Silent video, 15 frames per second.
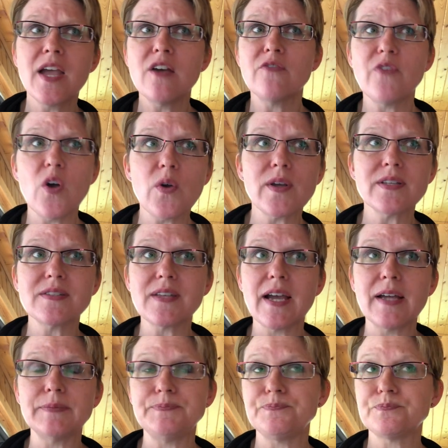focused
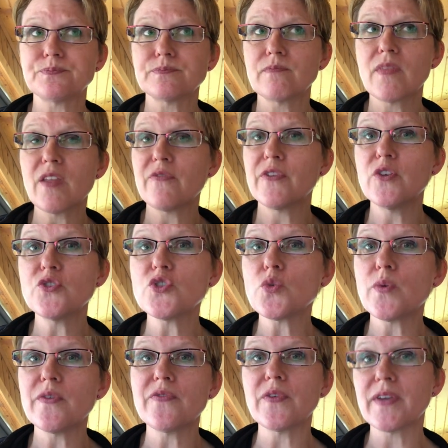on the future,
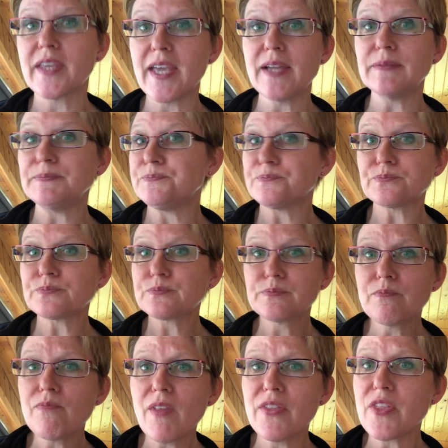we forget
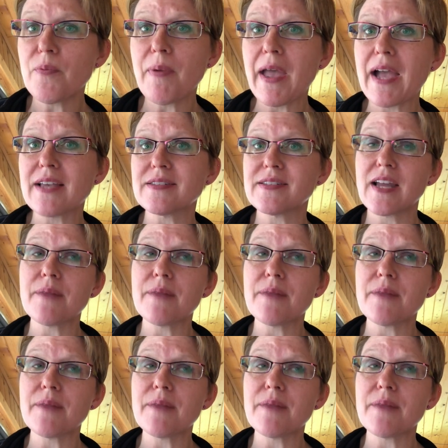the past.